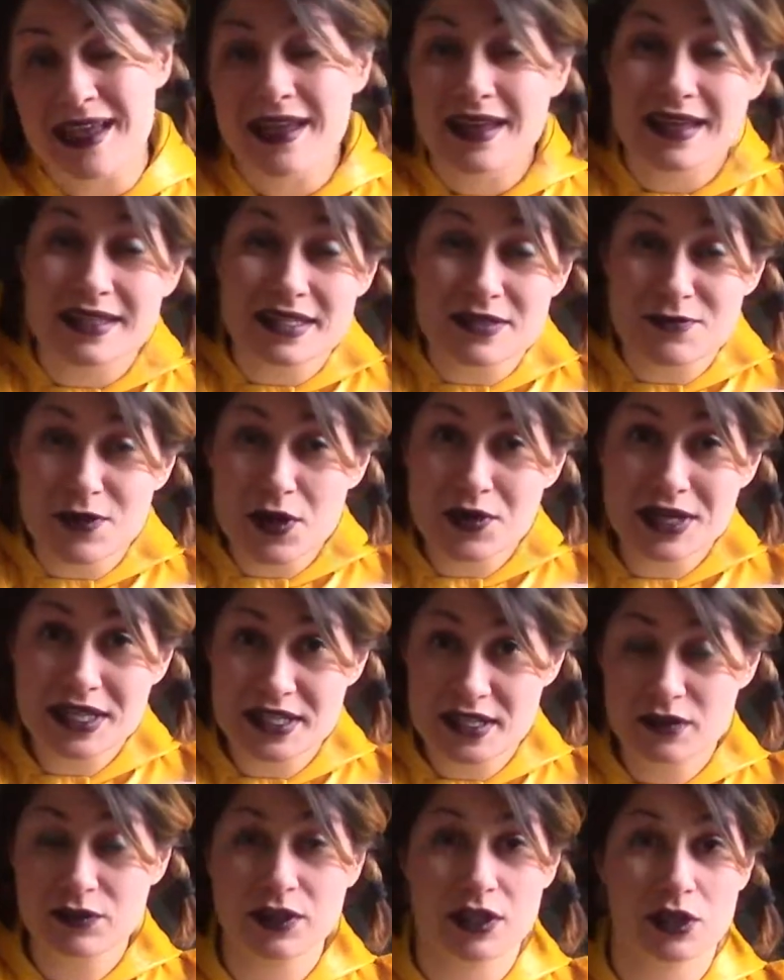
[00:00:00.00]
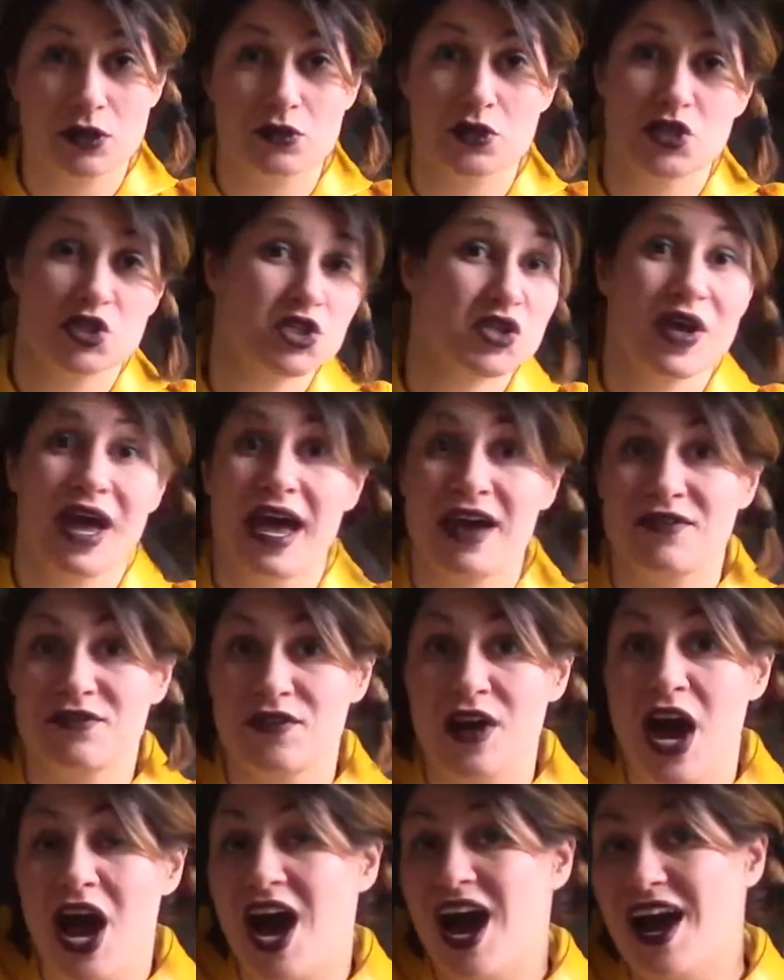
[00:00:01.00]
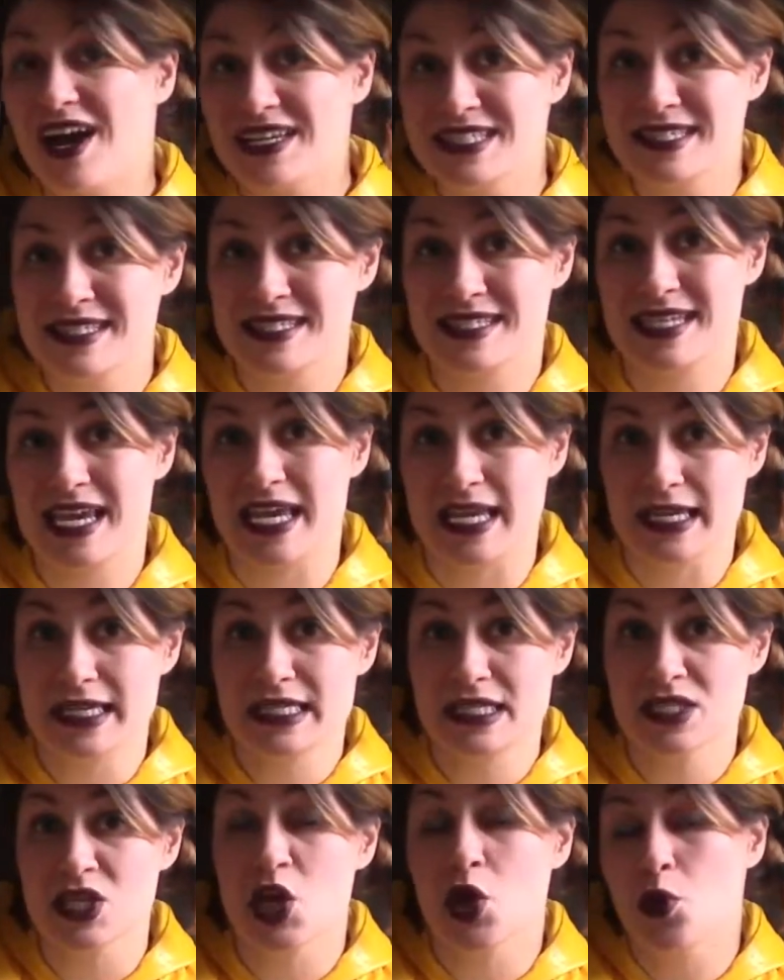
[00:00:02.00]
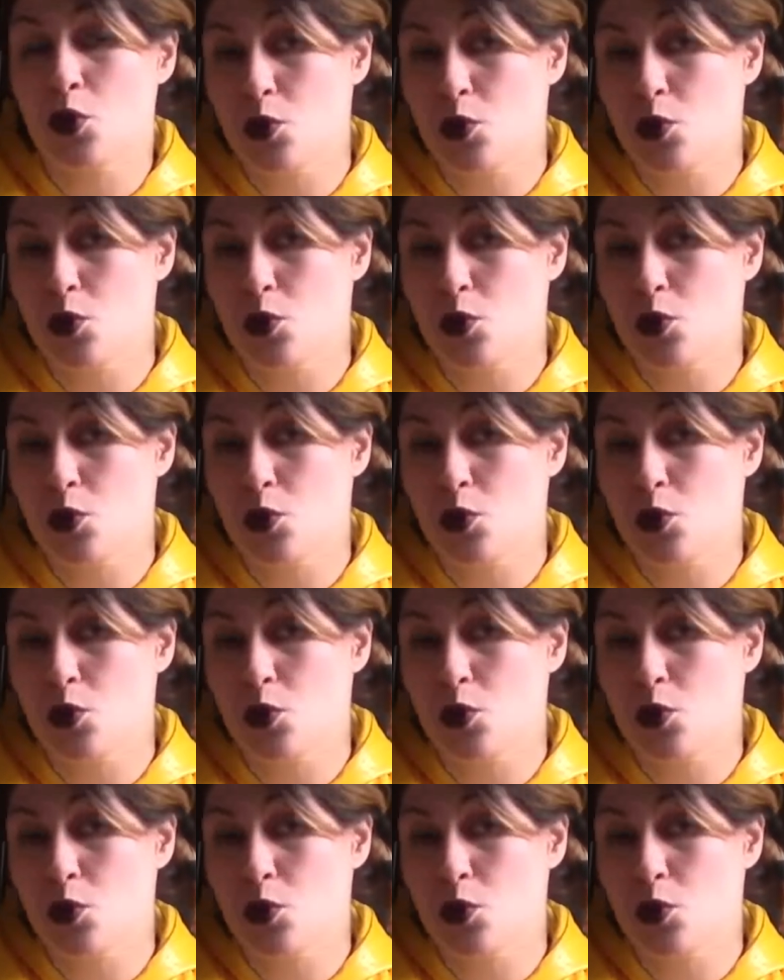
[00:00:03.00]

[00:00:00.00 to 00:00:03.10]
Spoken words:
It's very difficult to have high stakes